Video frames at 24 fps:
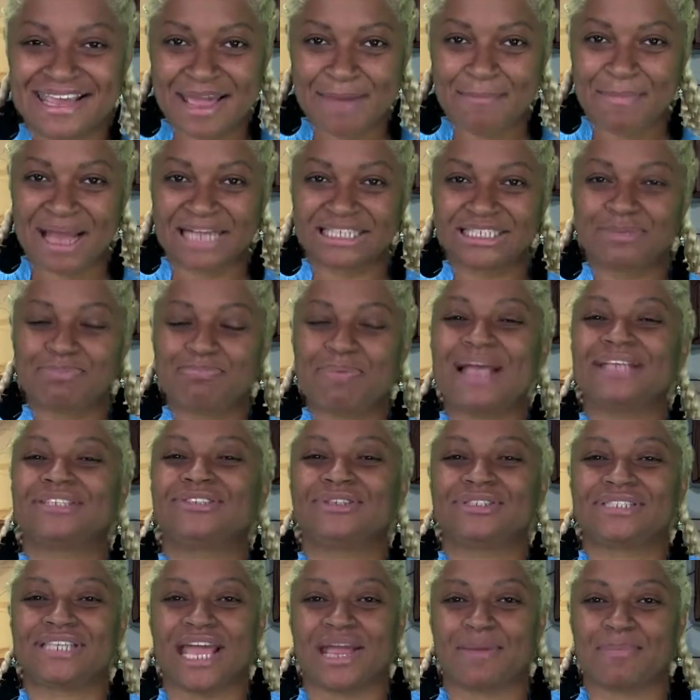My
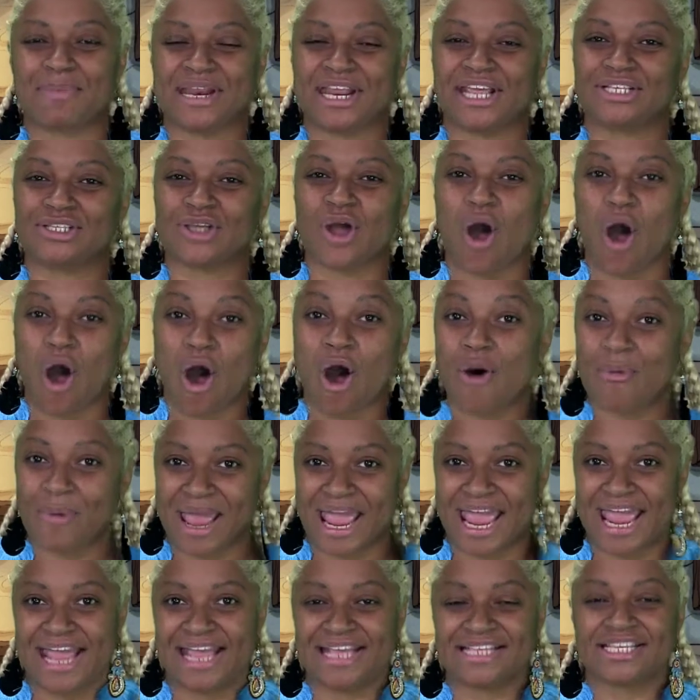special segment is
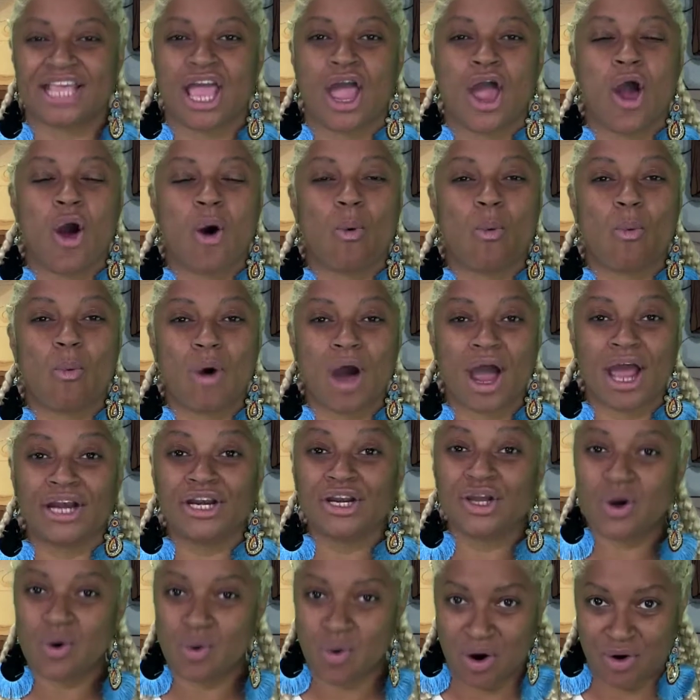always
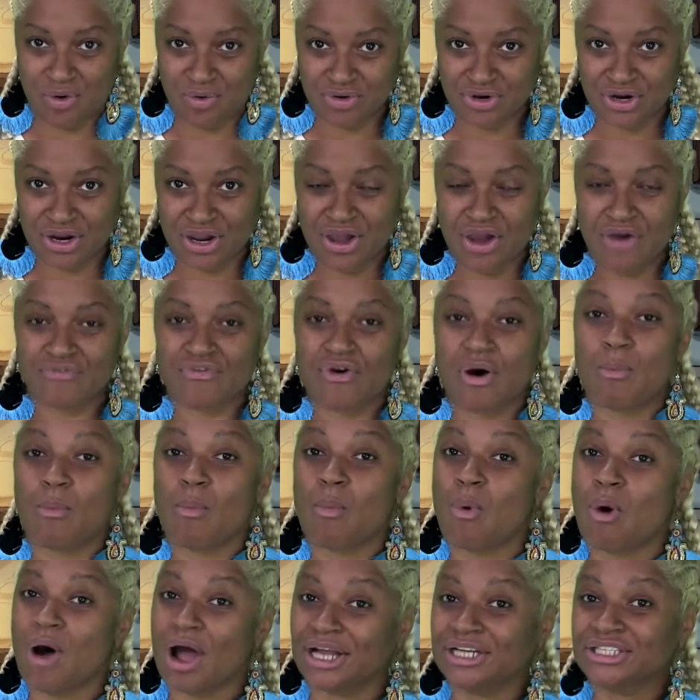one quote from
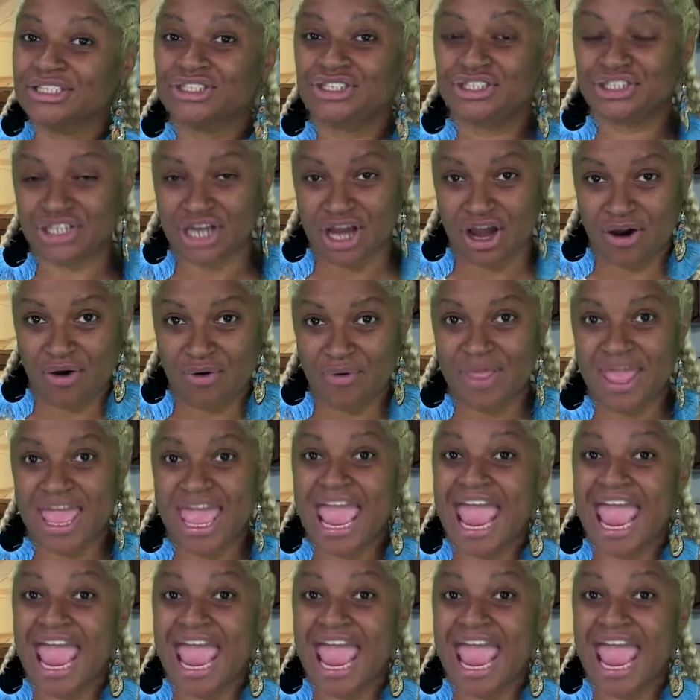one show.